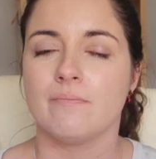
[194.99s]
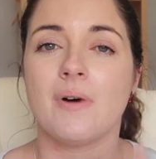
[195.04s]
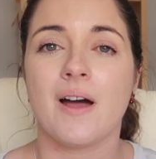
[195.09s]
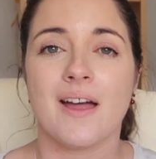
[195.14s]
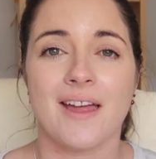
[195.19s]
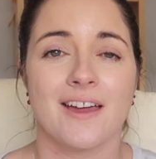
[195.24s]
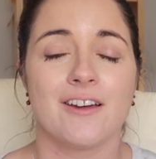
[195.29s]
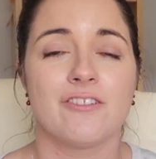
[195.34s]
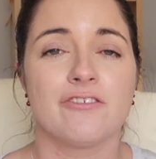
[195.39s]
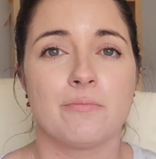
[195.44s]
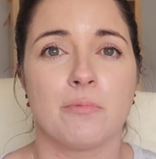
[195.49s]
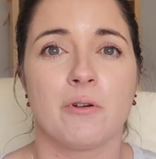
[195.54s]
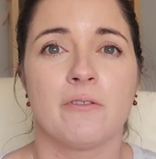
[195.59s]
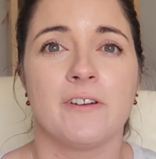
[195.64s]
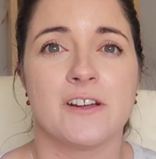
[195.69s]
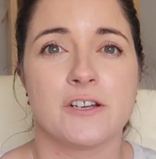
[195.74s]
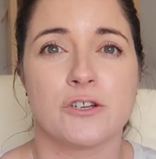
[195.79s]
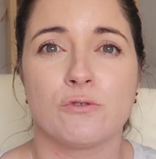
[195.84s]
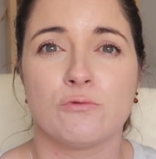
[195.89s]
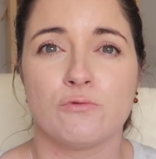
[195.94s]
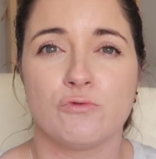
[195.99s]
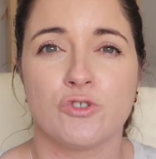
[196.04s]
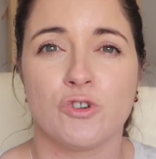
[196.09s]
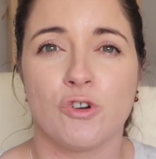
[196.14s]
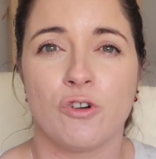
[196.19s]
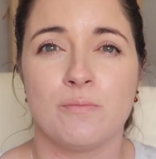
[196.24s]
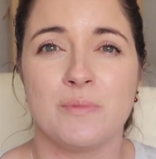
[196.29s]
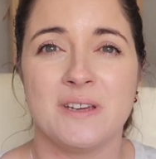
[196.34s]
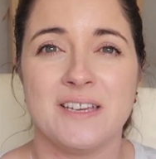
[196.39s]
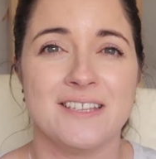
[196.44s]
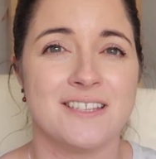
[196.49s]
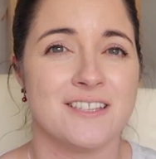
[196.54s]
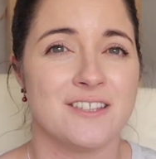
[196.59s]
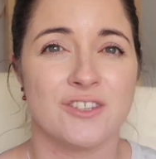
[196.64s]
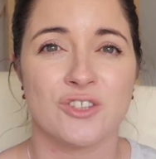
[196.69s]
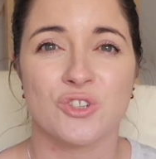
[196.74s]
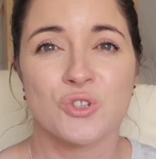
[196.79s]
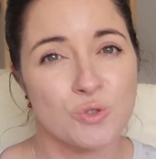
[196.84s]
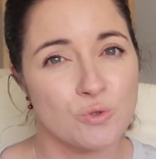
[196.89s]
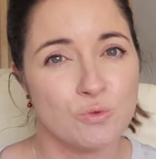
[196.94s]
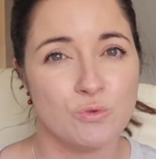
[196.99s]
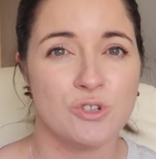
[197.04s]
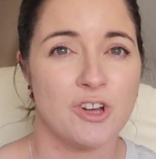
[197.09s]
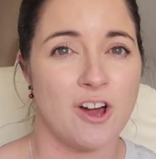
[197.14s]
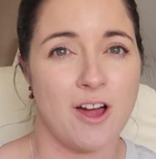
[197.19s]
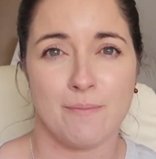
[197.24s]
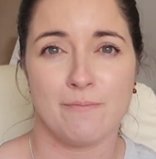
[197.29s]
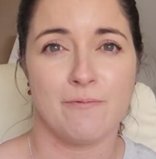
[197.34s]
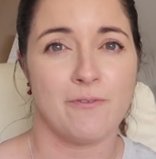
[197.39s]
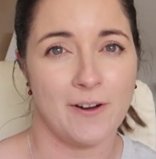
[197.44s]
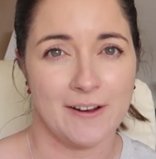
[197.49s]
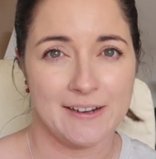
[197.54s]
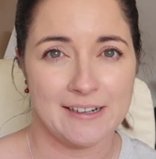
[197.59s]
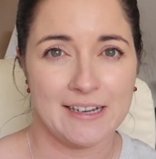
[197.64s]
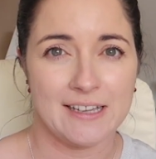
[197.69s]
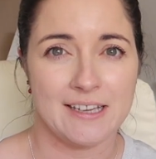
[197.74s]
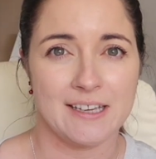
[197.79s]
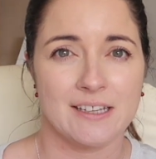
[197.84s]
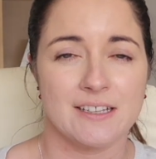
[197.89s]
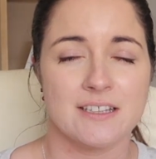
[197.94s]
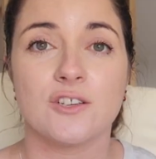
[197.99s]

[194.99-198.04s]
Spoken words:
My health professional job isn't school time friendly.